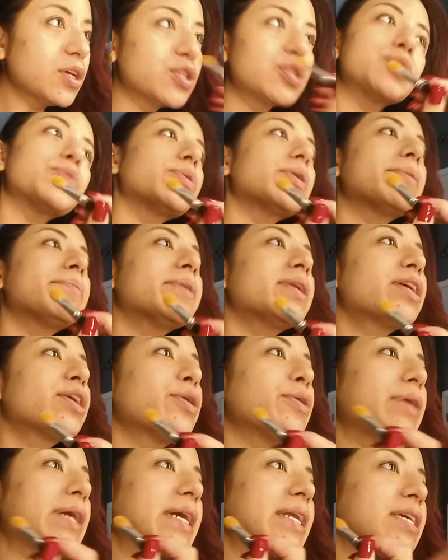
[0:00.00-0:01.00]
So what I'm going to
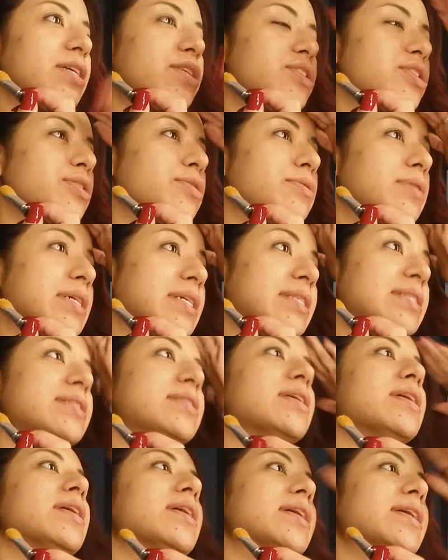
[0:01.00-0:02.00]
go ahead and do
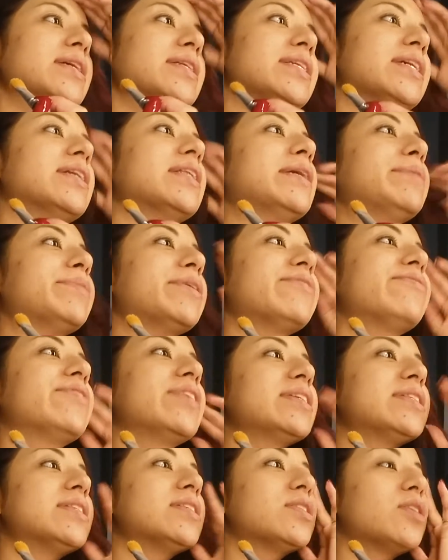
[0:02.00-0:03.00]
is, now that my
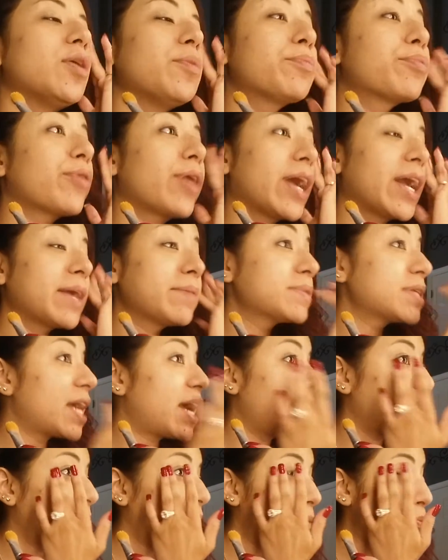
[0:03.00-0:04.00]
face is all primed, I
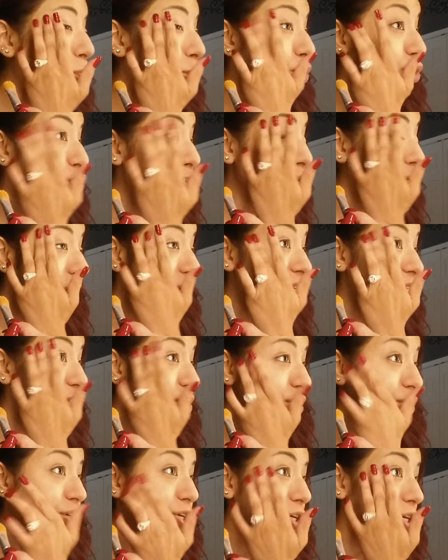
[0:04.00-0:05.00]
have my
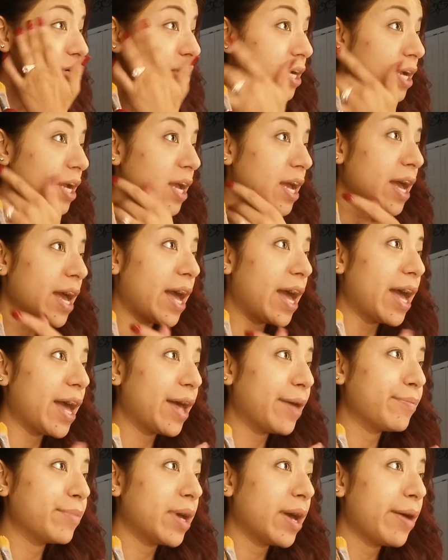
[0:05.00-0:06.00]
moisturizer,
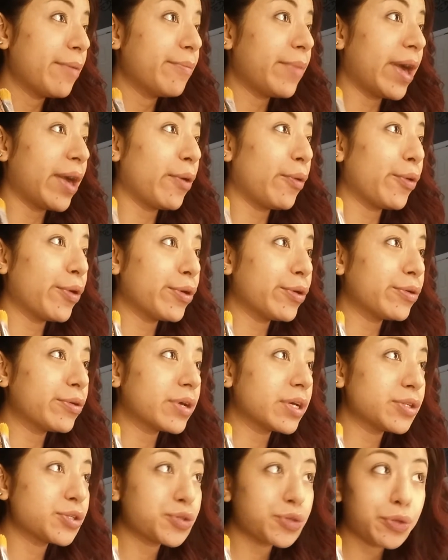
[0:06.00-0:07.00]
my oil
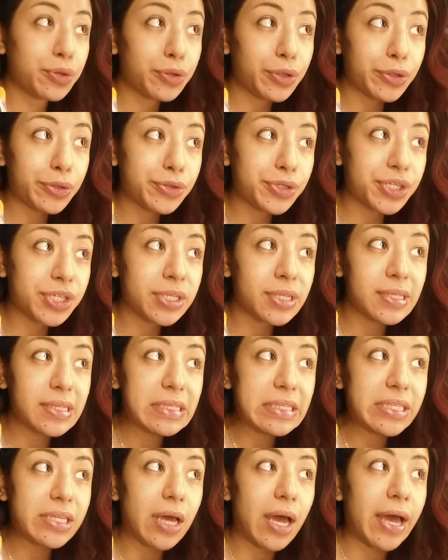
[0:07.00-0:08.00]
control
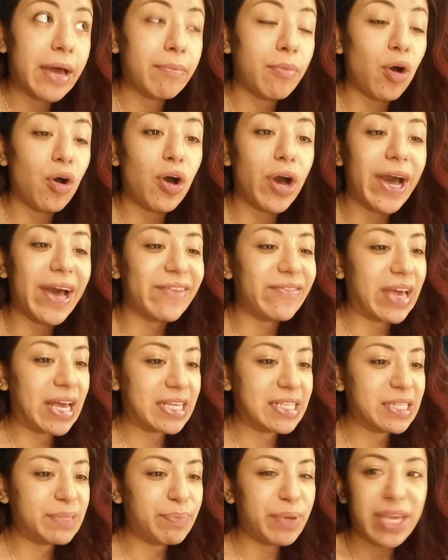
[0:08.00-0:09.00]
lotions all have
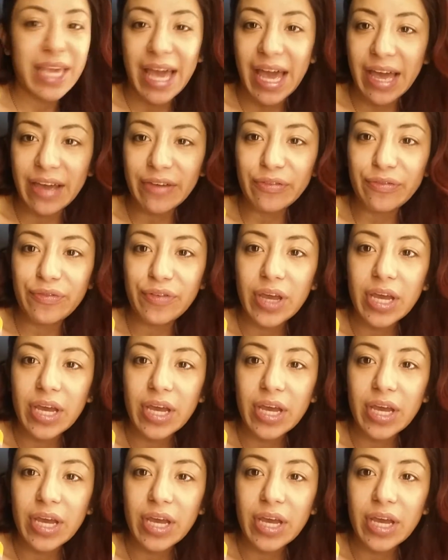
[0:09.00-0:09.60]
SPF.